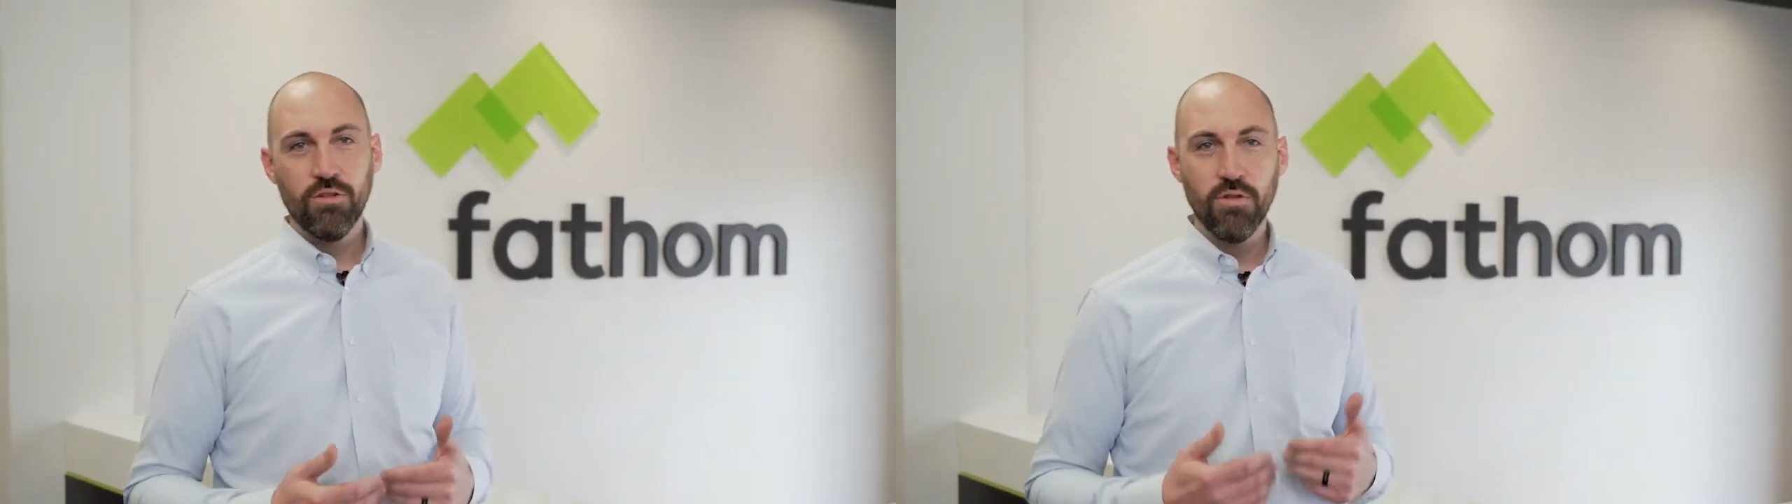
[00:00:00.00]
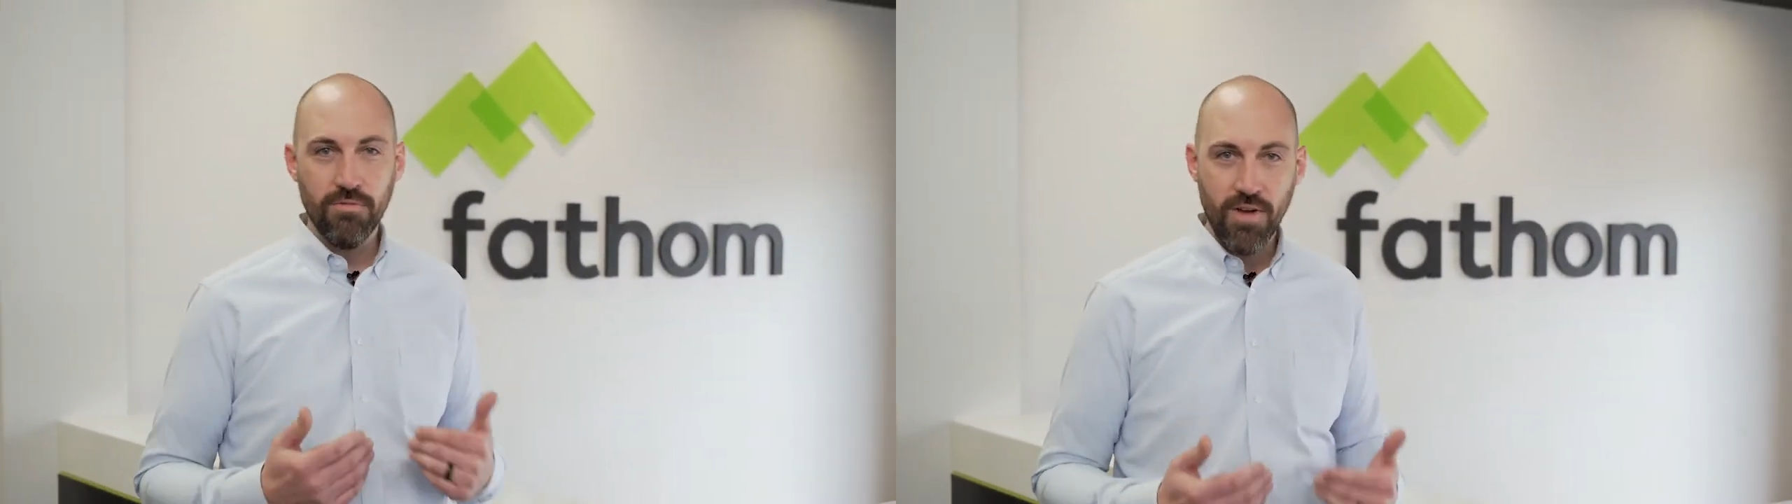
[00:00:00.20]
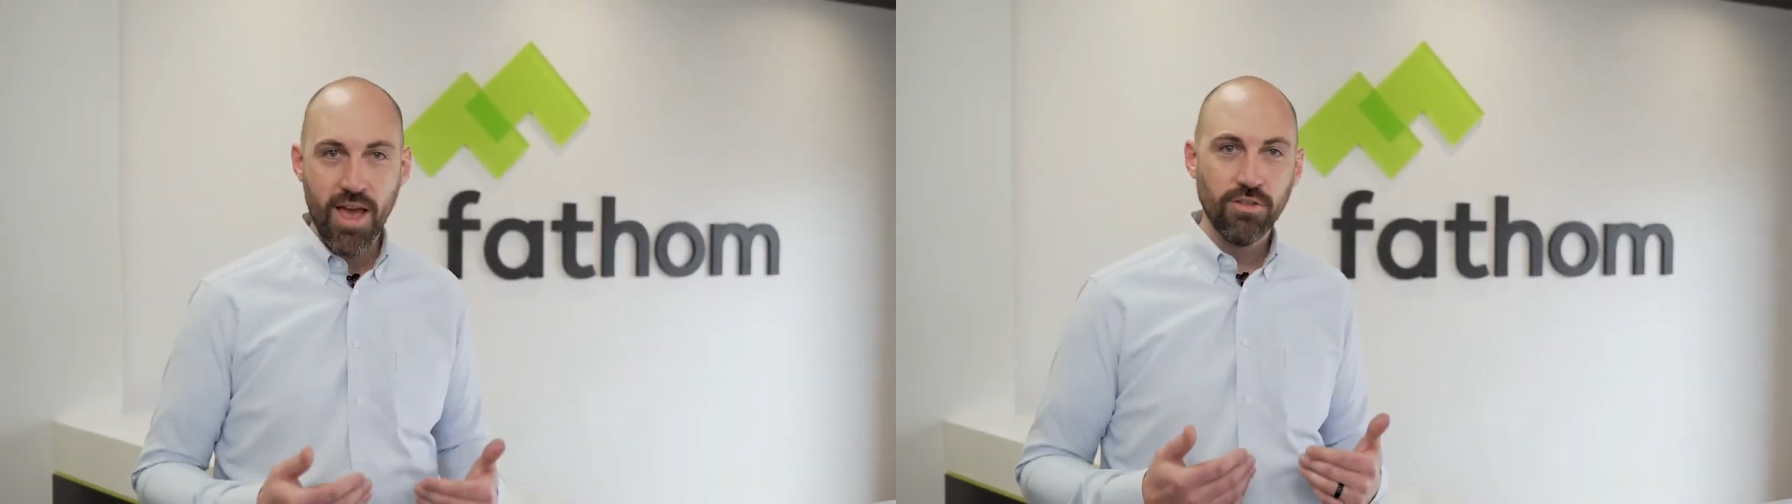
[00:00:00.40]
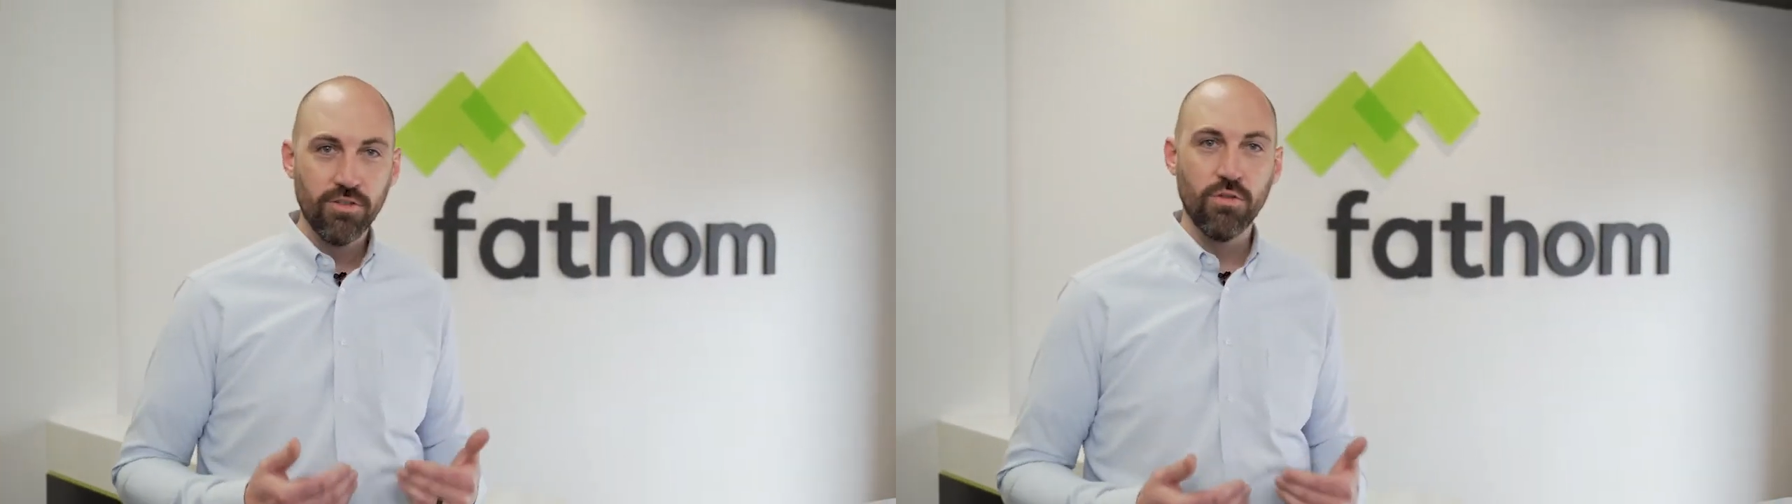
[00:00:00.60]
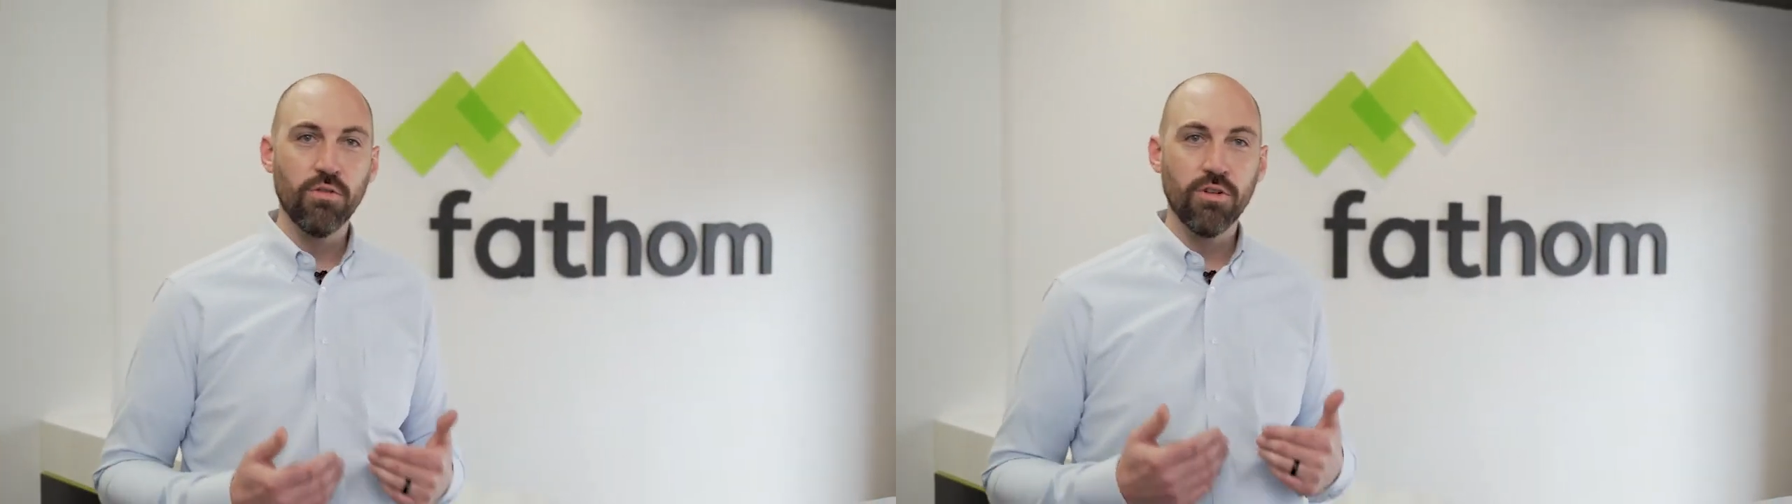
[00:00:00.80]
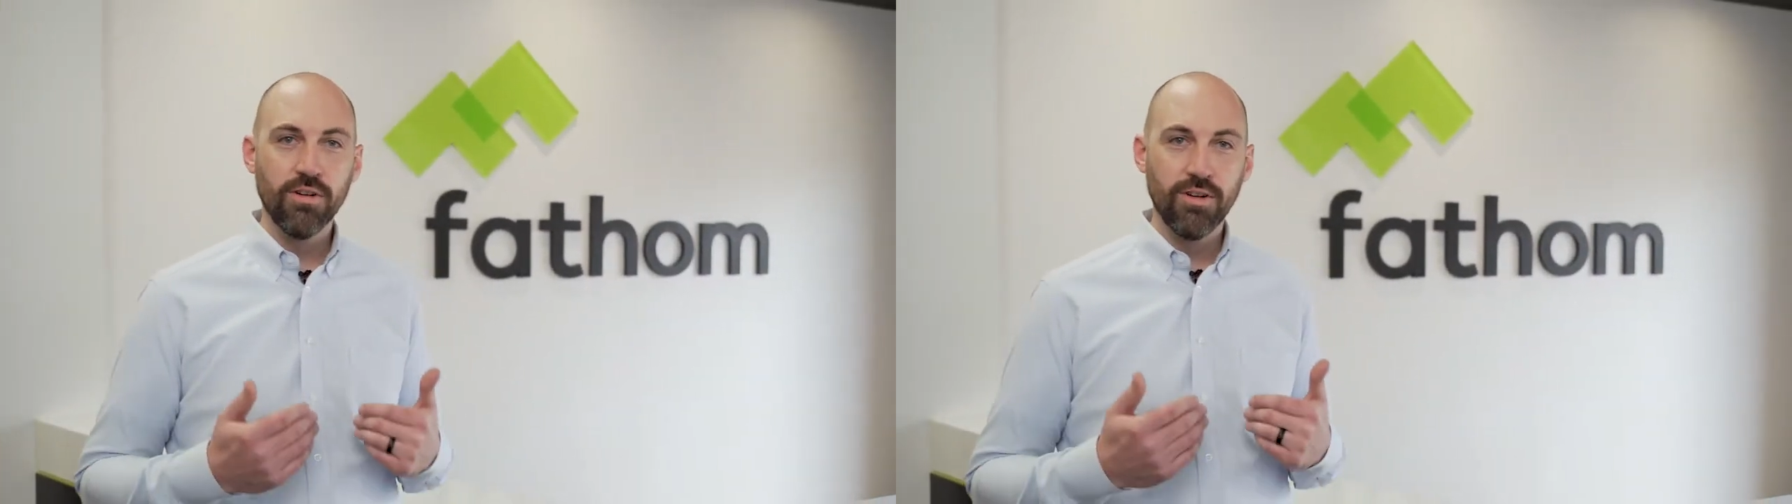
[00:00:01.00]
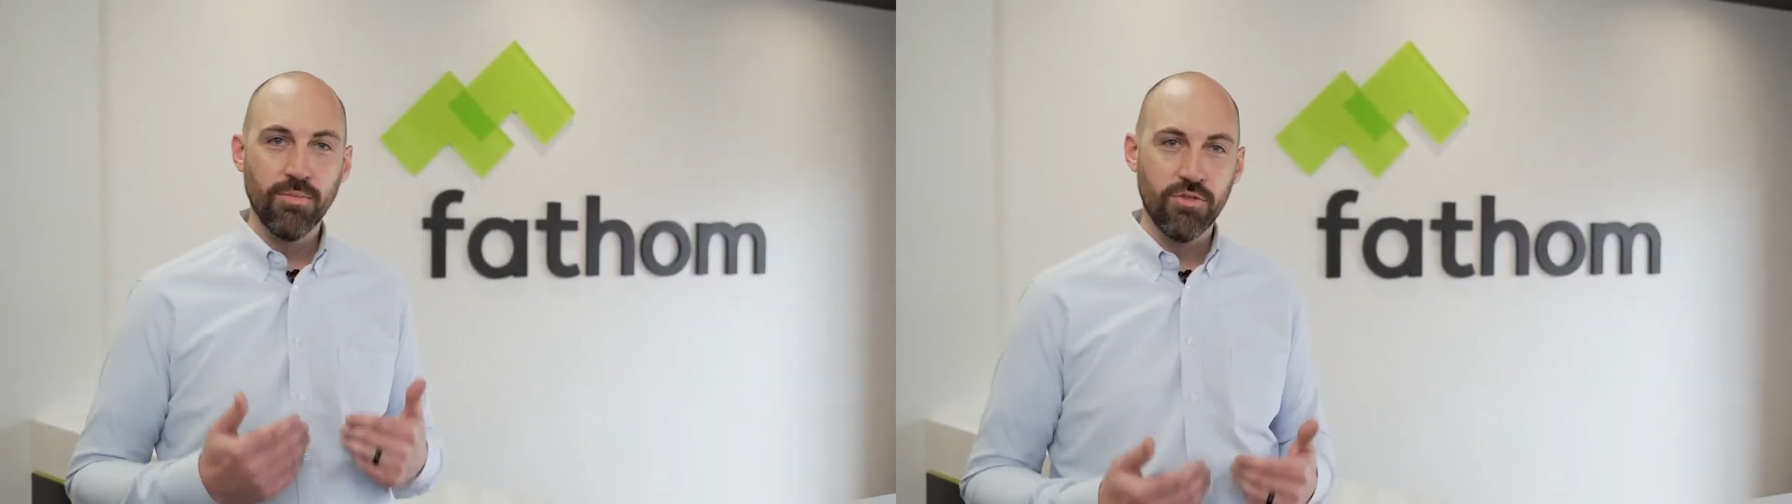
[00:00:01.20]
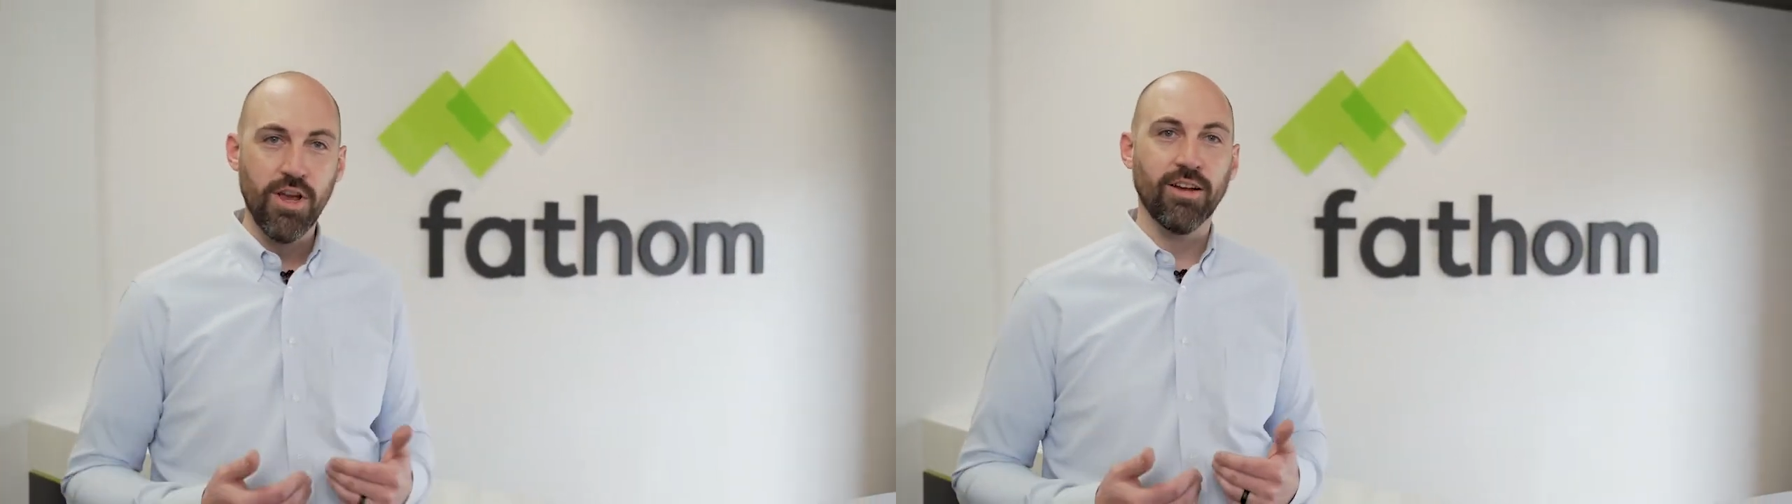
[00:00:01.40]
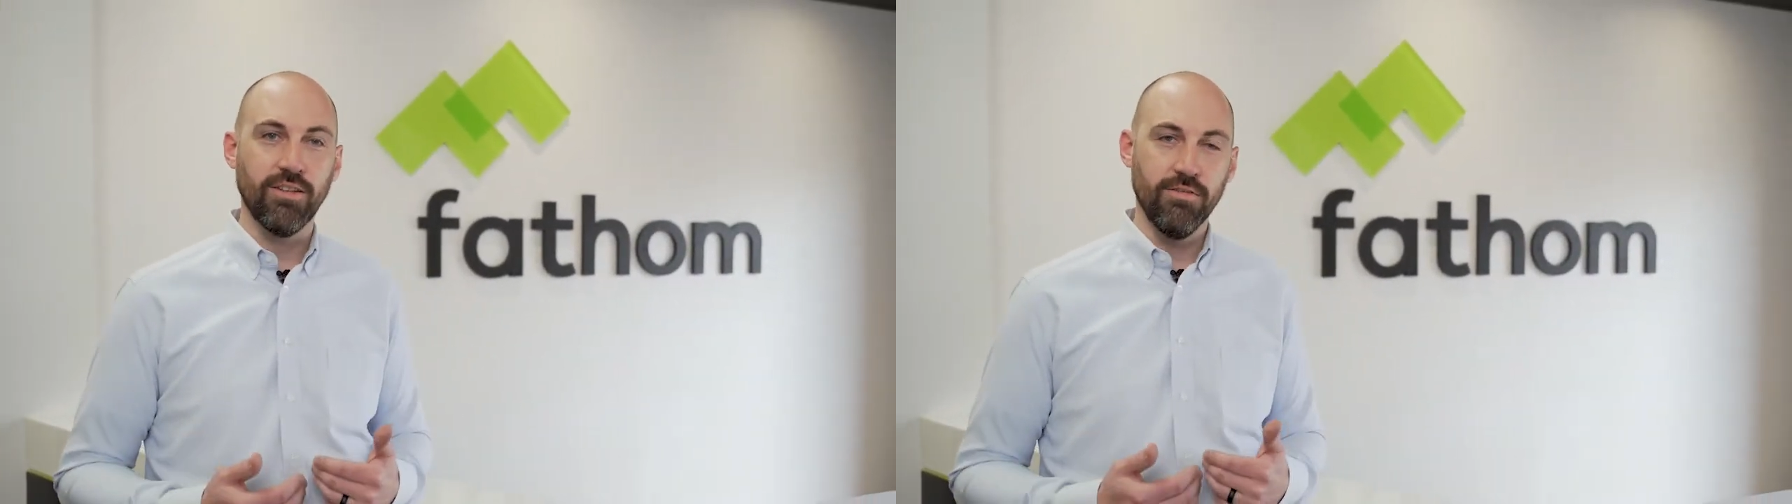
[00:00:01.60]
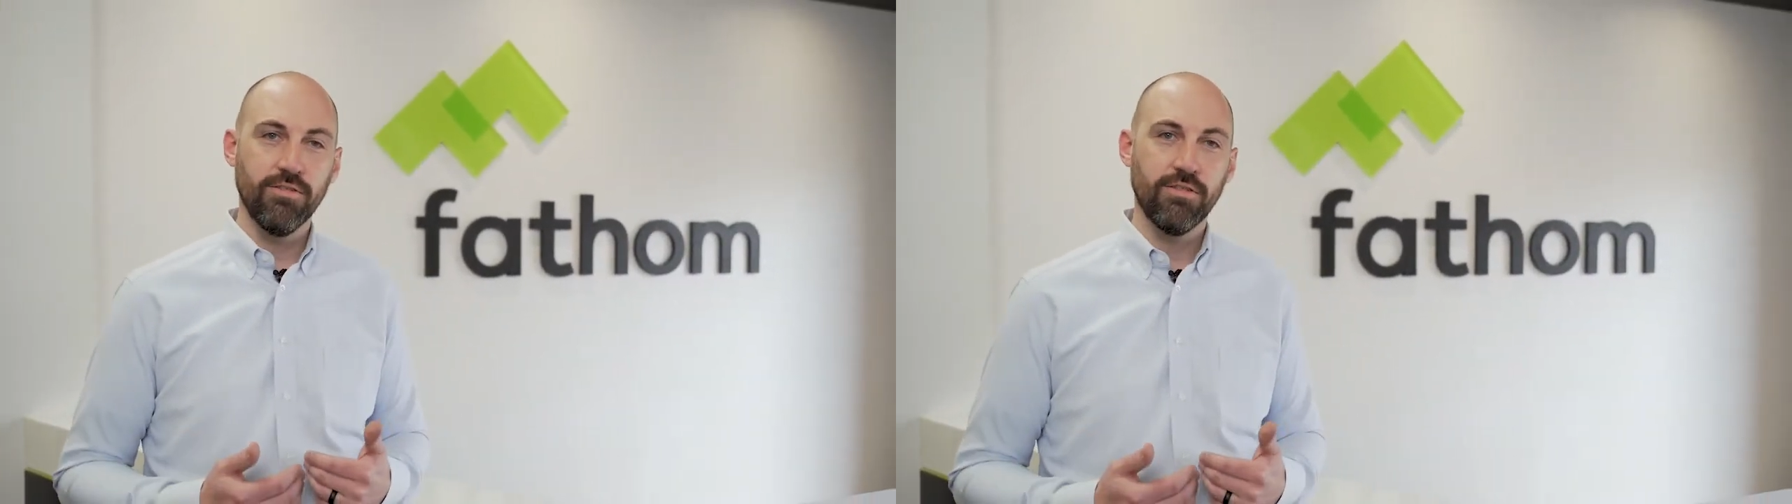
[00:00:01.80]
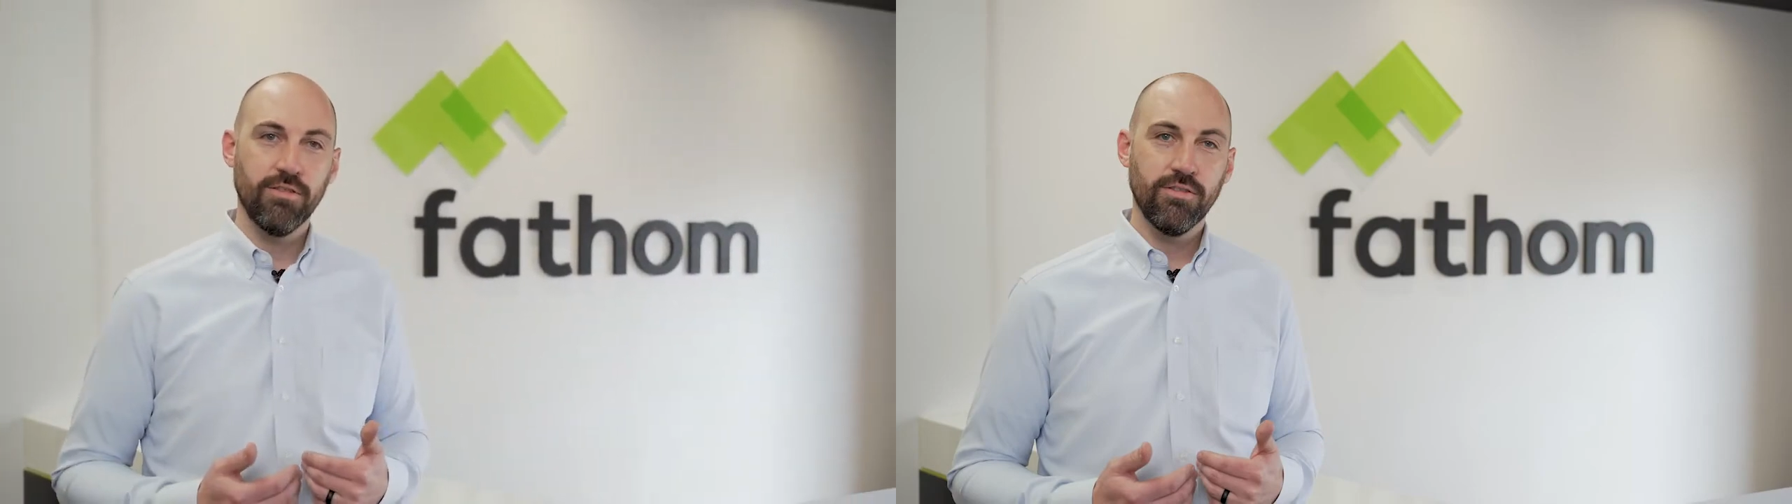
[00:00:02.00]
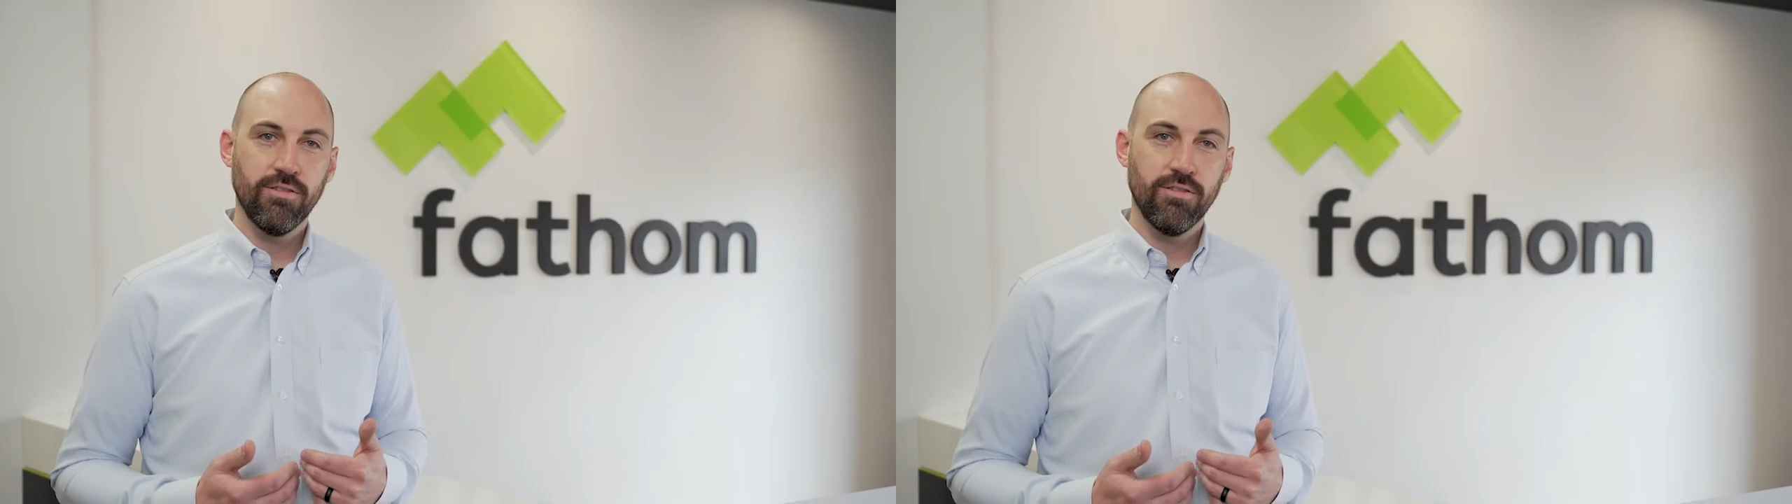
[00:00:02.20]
to advance your objectives?